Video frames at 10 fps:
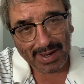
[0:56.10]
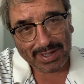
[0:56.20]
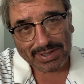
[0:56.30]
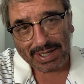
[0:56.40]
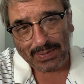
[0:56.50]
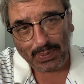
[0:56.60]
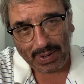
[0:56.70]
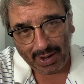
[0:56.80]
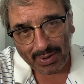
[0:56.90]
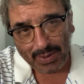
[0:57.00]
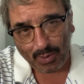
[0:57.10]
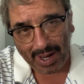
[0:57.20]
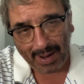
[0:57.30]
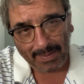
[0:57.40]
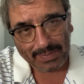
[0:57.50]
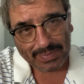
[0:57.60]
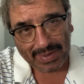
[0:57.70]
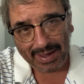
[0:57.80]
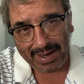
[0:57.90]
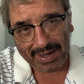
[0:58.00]
did very well,
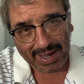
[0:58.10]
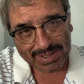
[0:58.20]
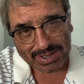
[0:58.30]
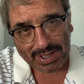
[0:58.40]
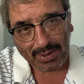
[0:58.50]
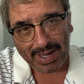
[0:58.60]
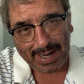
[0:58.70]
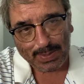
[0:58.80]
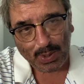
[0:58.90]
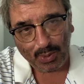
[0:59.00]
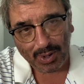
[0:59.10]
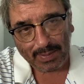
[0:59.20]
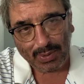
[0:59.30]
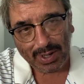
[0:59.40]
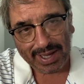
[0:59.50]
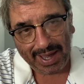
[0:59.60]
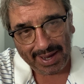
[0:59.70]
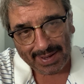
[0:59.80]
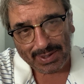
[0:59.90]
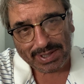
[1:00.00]
and still have the workbook
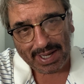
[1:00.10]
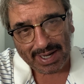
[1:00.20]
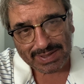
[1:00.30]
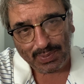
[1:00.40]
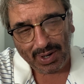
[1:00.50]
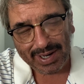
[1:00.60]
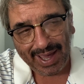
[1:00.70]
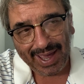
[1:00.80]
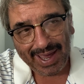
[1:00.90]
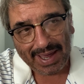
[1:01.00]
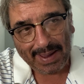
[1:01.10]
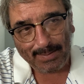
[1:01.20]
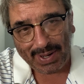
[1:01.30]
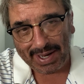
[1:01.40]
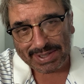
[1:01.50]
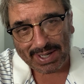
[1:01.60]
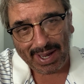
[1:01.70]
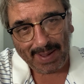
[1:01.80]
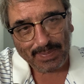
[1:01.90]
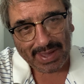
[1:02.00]
and the textbook, but
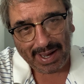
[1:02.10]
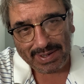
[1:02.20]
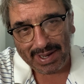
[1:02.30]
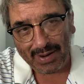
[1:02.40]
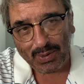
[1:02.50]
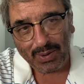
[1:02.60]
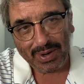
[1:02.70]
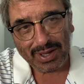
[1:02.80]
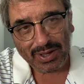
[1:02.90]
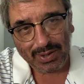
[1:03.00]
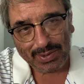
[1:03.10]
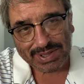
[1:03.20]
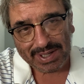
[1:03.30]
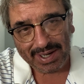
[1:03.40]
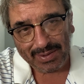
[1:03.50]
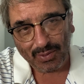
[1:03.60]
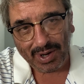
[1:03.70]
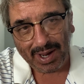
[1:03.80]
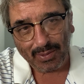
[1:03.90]
I never used it when I